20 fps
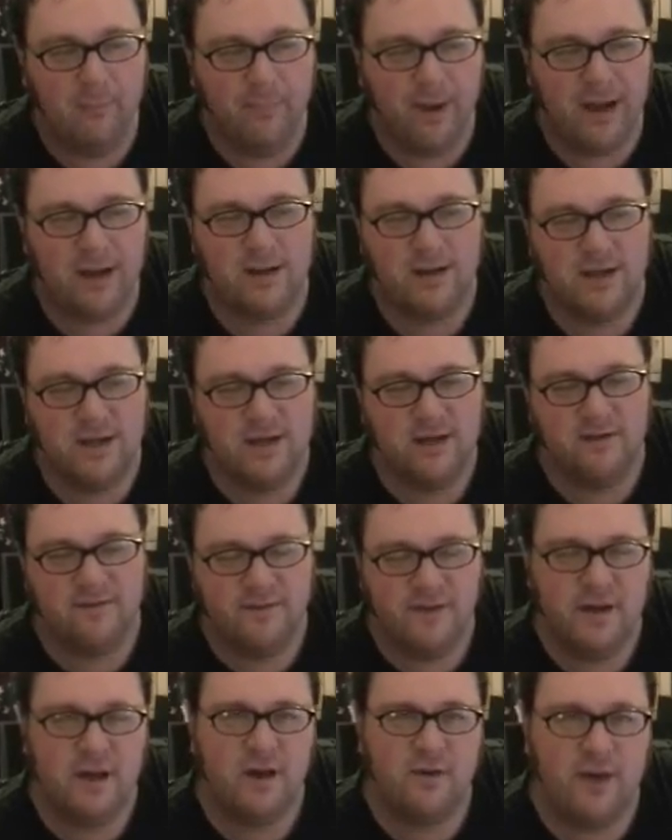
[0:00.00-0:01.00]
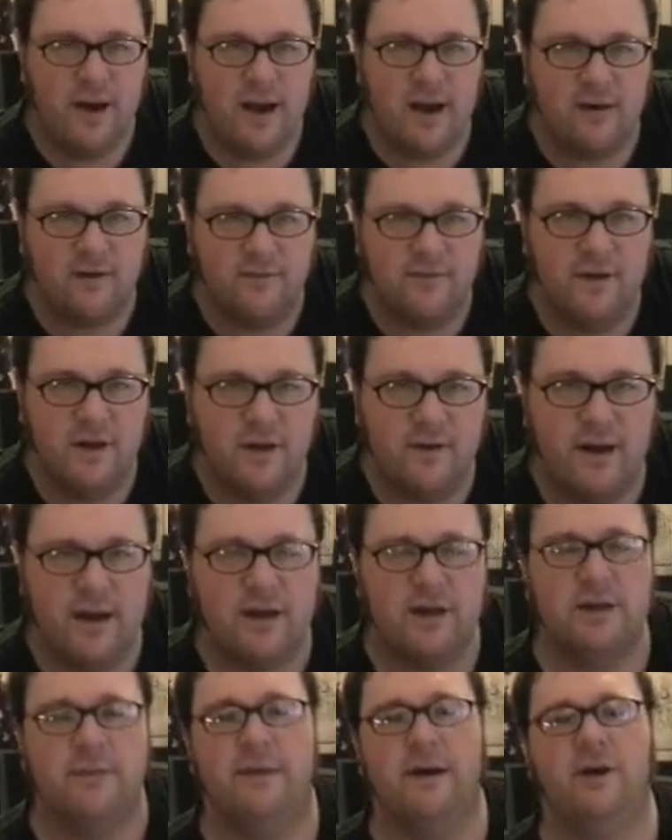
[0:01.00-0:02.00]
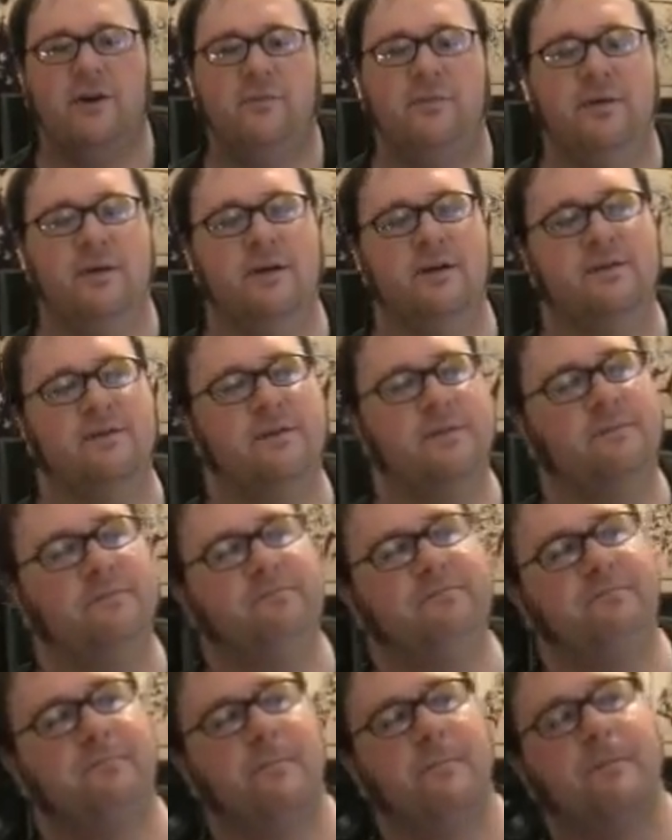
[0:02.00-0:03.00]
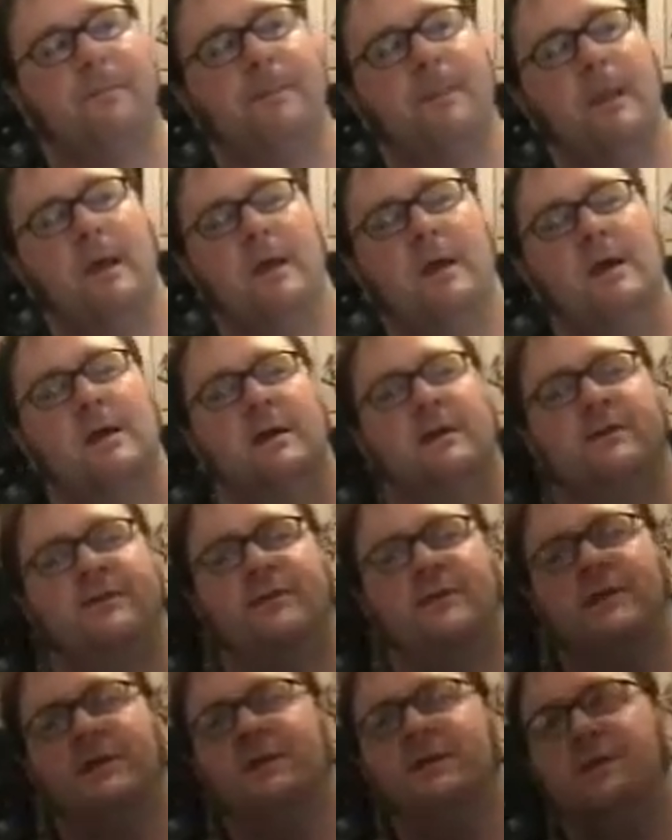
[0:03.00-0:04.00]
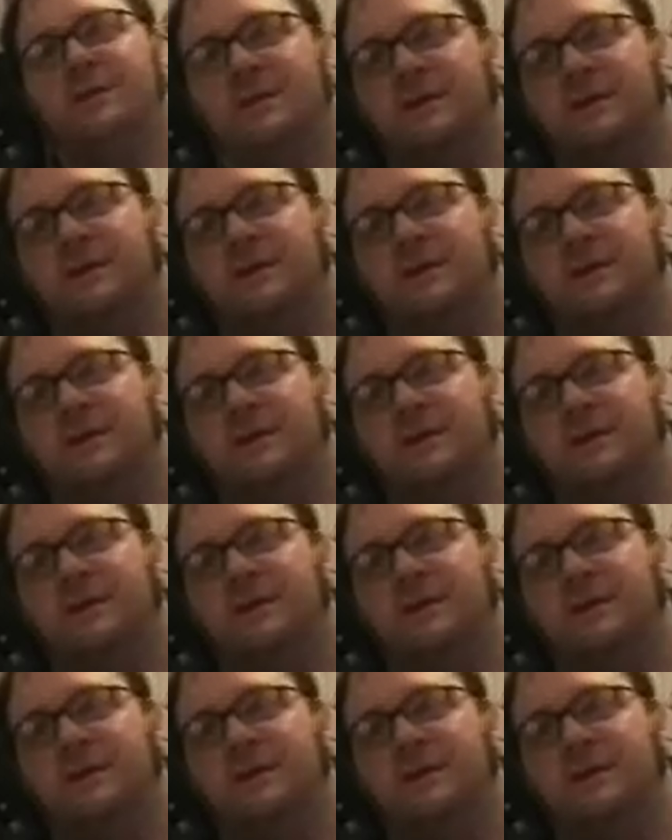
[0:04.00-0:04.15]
But feel around on the mouthpiece so that you